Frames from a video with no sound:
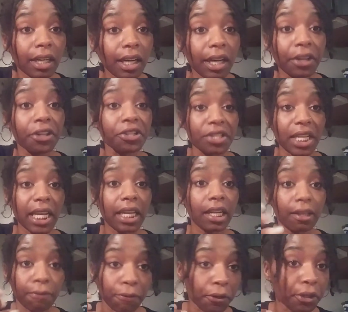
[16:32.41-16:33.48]

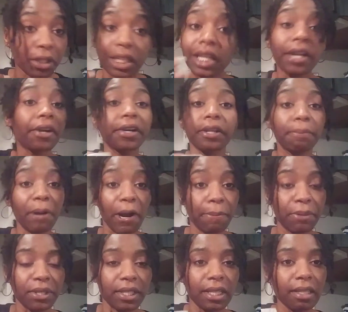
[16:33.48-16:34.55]
understanding, for clarity
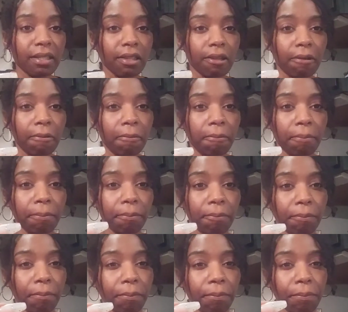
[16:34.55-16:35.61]
purposes.
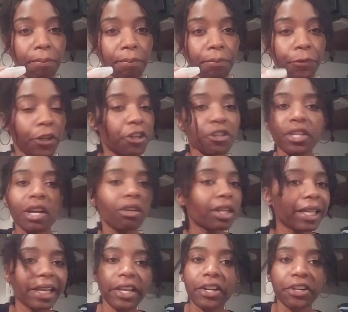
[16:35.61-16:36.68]
There's
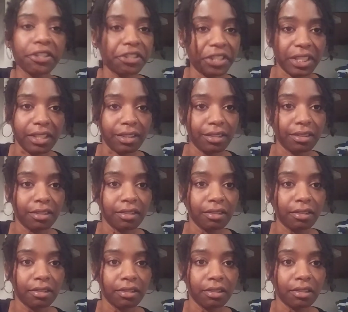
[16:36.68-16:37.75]
only energy.
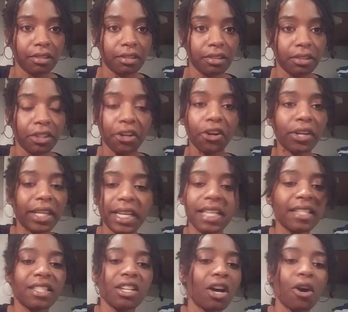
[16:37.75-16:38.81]
There
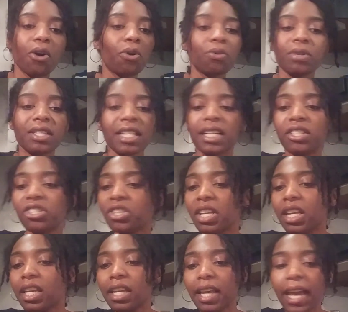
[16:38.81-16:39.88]
is no such
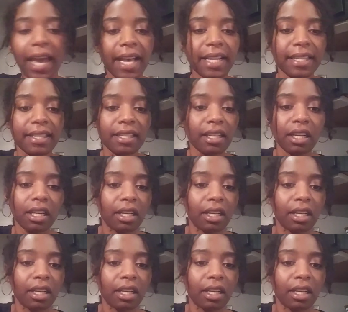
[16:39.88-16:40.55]
thing as